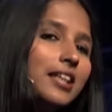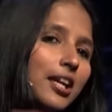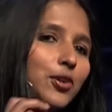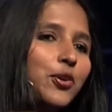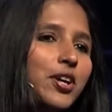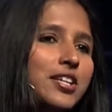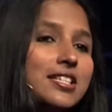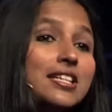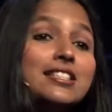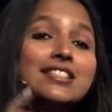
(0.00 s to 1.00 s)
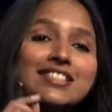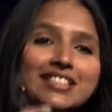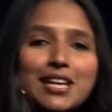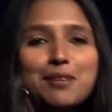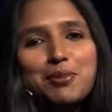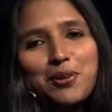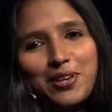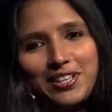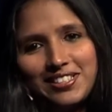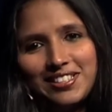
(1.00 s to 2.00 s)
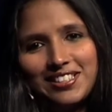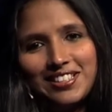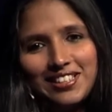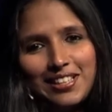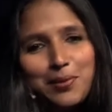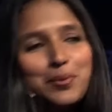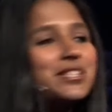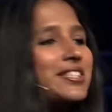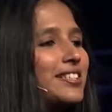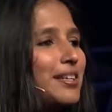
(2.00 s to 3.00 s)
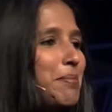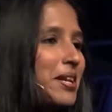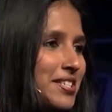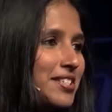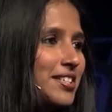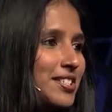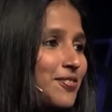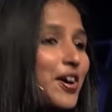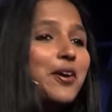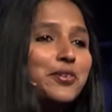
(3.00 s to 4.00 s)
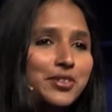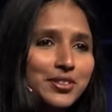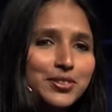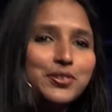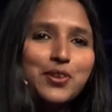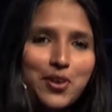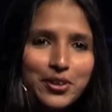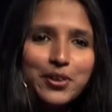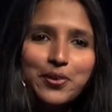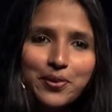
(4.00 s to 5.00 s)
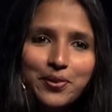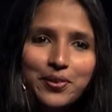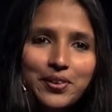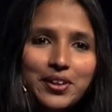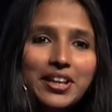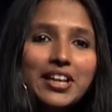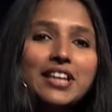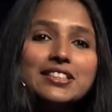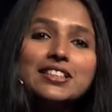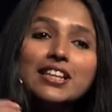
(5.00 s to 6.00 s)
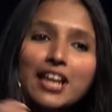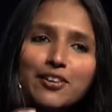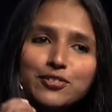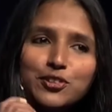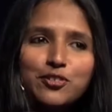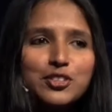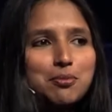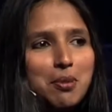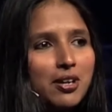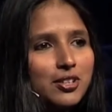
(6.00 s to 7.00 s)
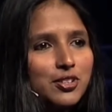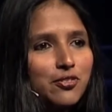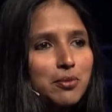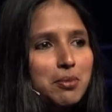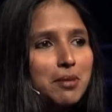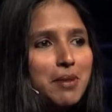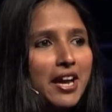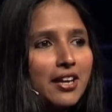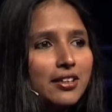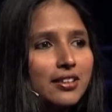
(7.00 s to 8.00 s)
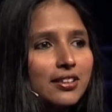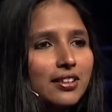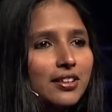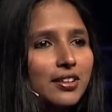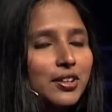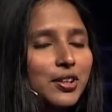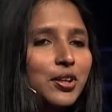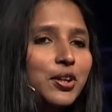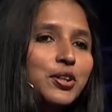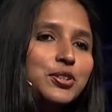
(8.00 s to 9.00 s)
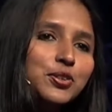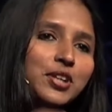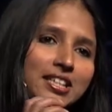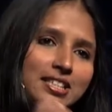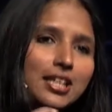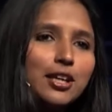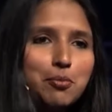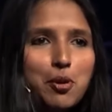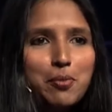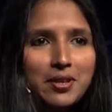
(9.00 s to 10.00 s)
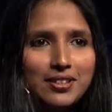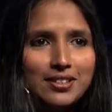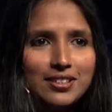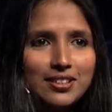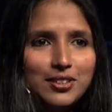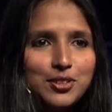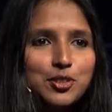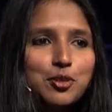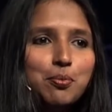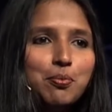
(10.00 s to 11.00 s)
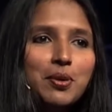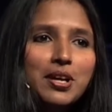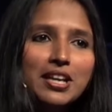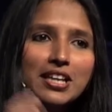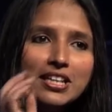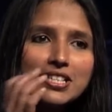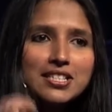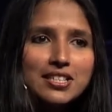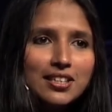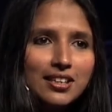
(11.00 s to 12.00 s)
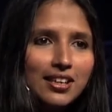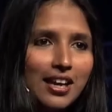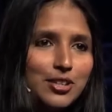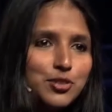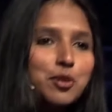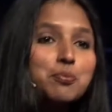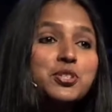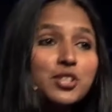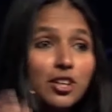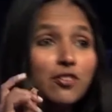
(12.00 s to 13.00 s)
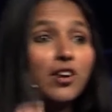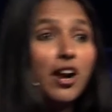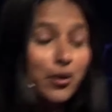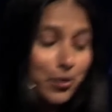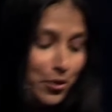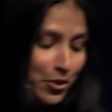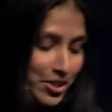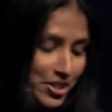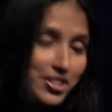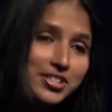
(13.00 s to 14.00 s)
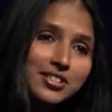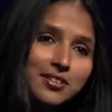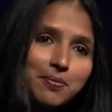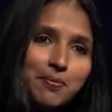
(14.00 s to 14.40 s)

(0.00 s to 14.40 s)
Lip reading: that noise, is the same noise that Wilson and Penzias found so long ago. It's the leftover sparks of the Big Bang. So let's take a moment to listen and to observe our own origins.